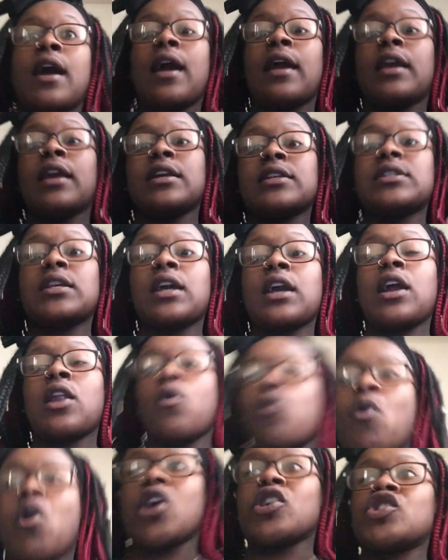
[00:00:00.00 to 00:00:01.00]
I guess I
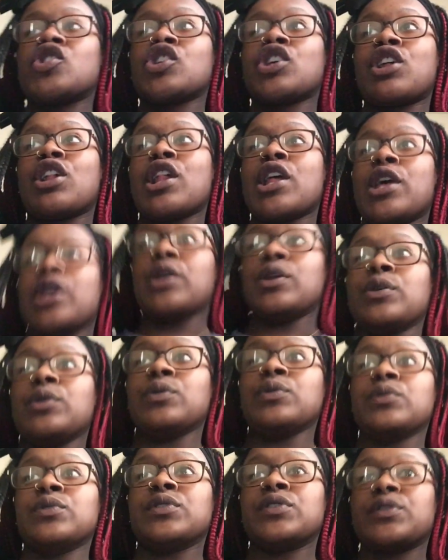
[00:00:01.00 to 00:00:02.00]
gotta wash
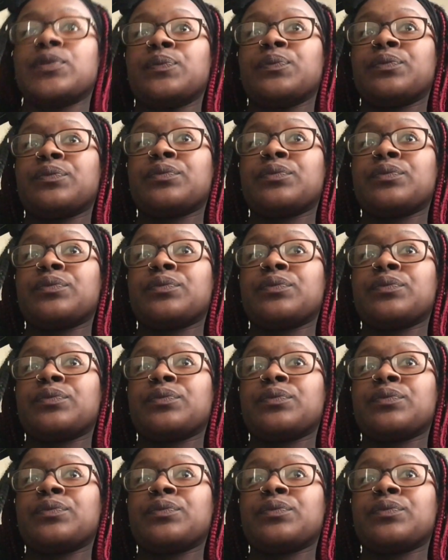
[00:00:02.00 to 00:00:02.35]
clothes.